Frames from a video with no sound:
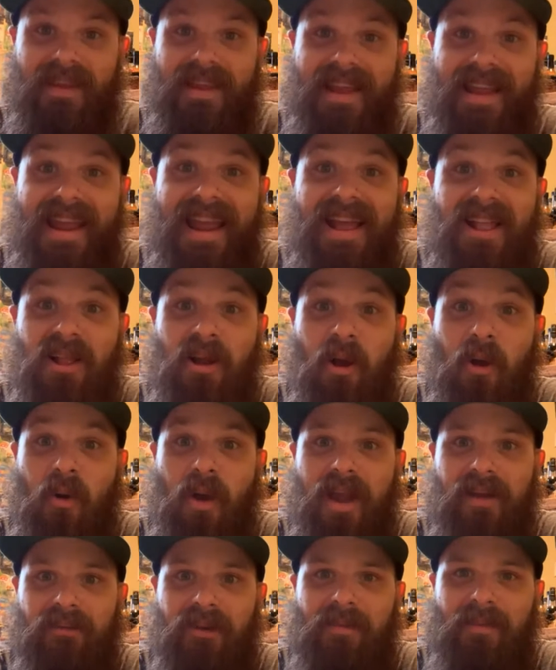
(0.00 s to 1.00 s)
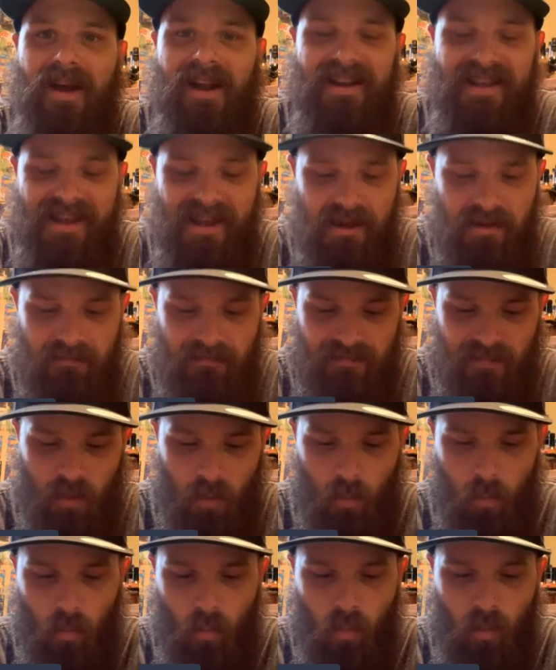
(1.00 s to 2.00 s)
Hello, everybody.
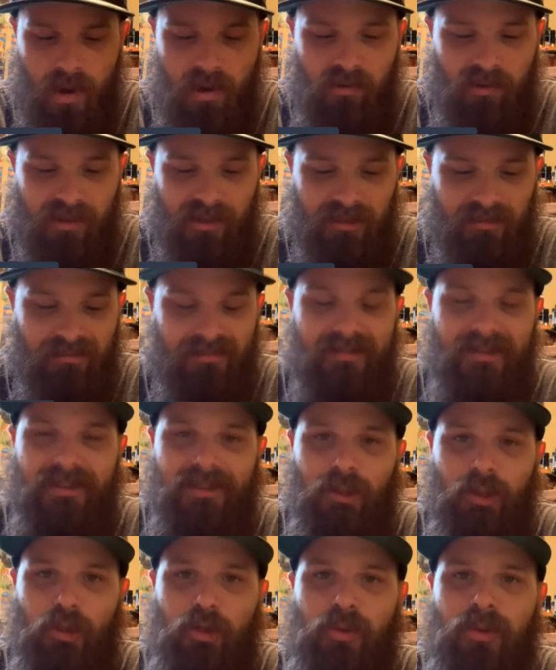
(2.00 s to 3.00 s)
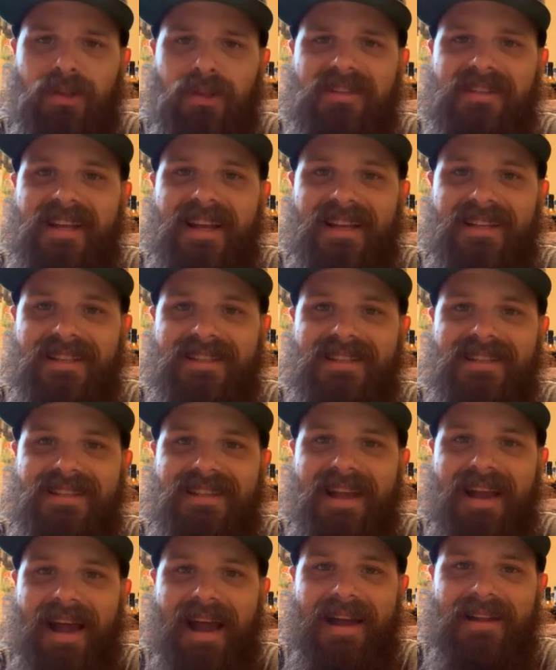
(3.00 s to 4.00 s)
Welcome to the
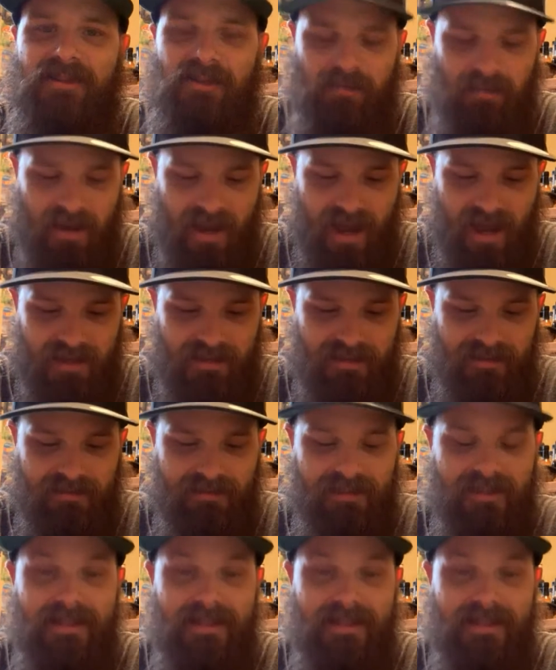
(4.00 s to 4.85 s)
Texas Hotspot.